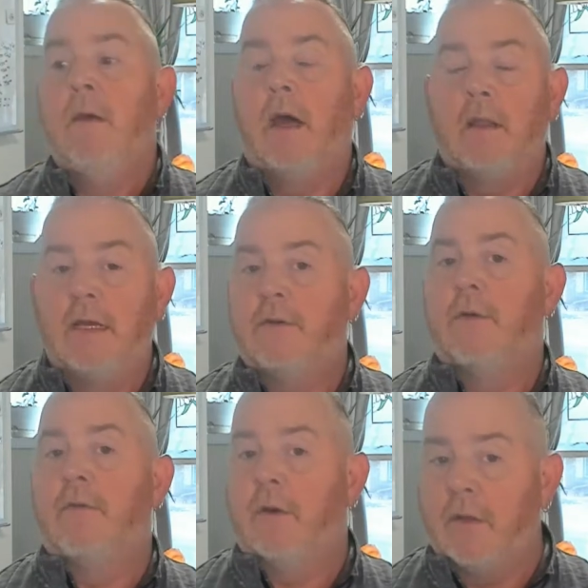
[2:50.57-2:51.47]
I like to
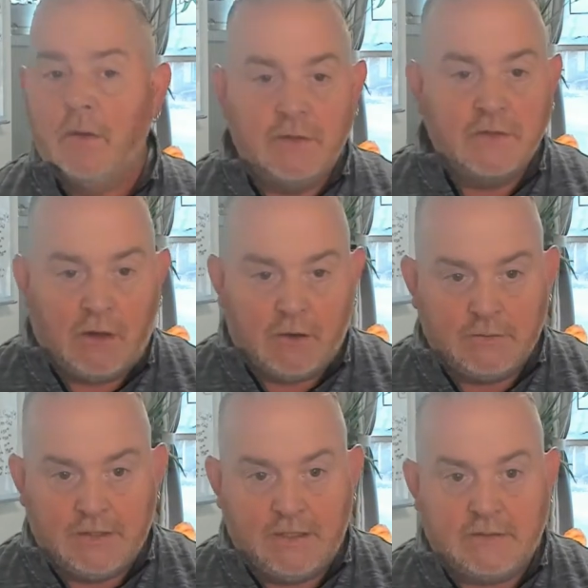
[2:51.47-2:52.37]
refer to those as auto
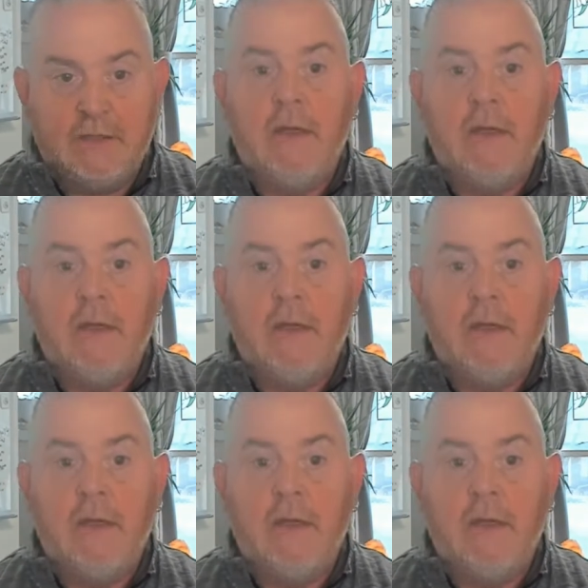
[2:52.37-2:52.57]
sits.